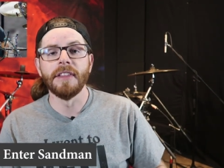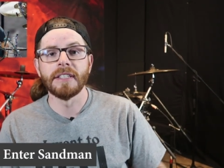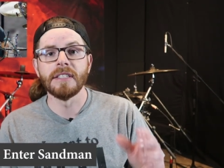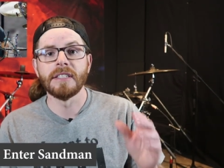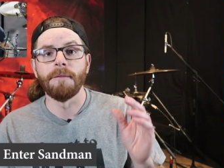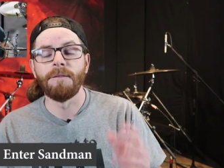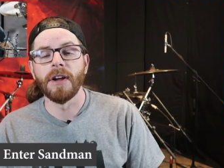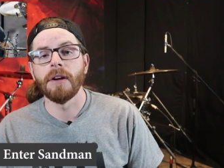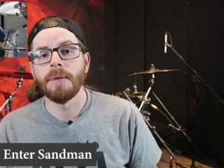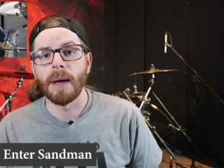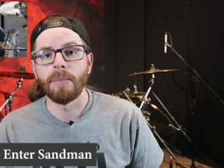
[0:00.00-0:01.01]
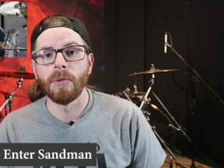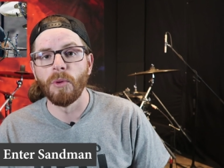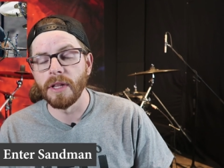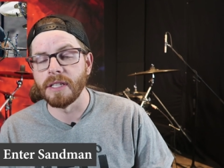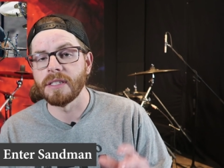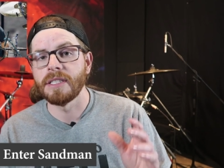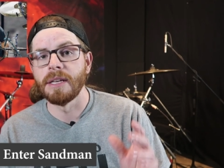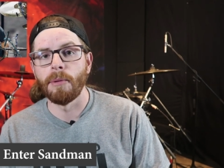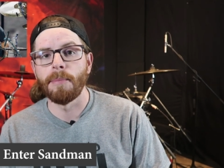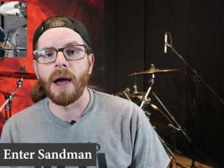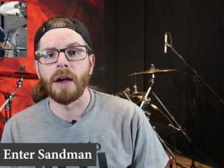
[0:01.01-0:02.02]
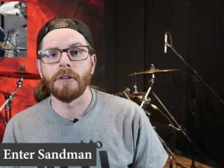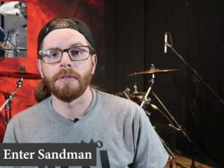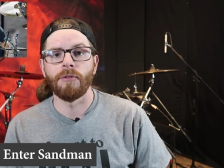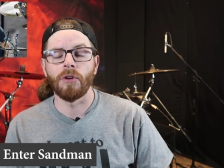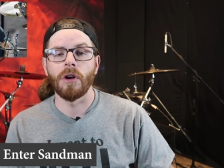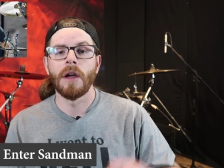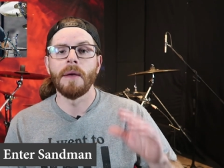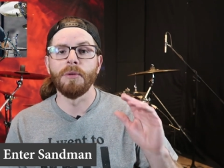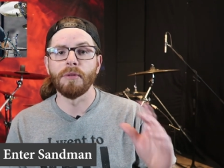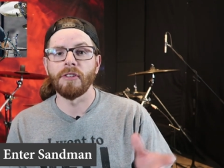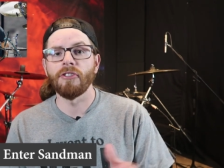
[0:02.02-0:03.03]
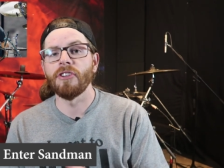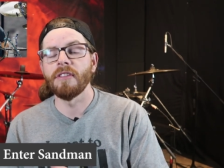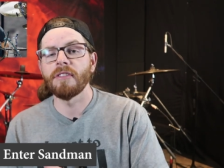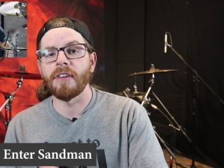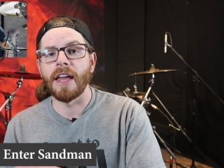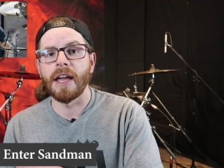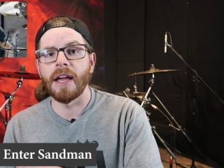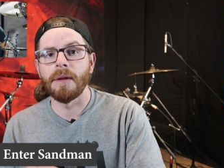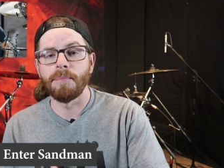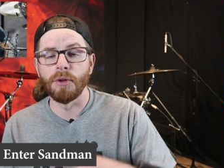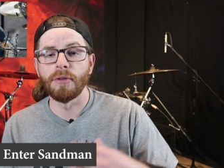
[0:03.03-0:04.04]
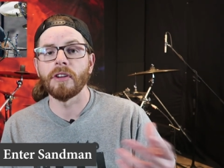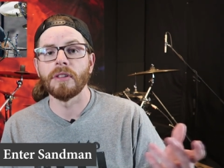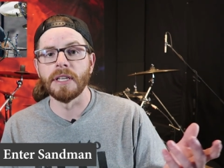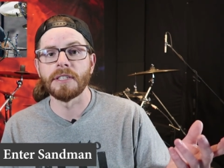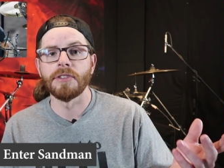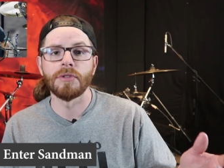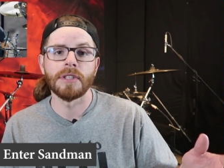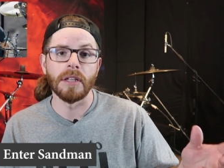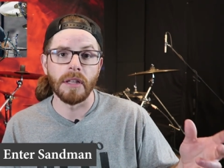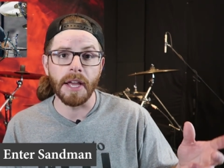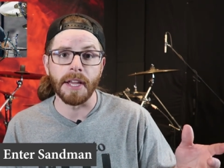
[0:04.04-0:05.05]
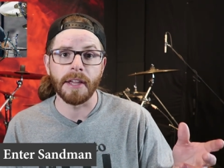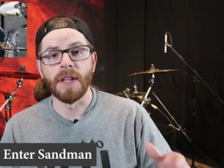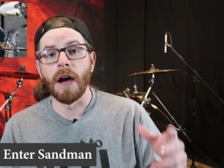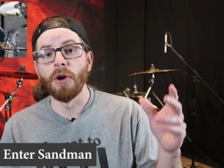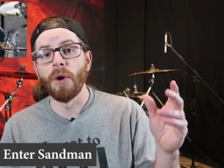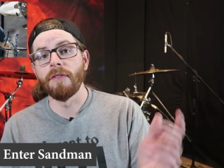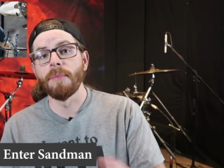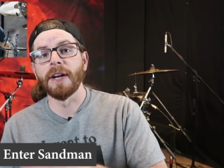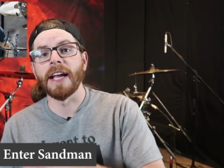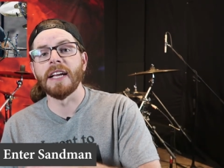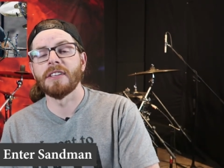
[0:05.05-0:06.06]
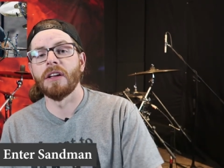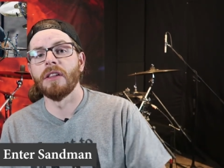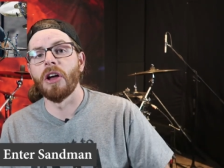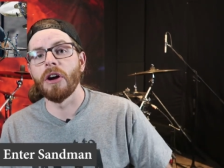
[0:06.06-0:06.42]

this is a very memorable and simple pattern for musicians and music listeners alike. Now, I know everybody hates on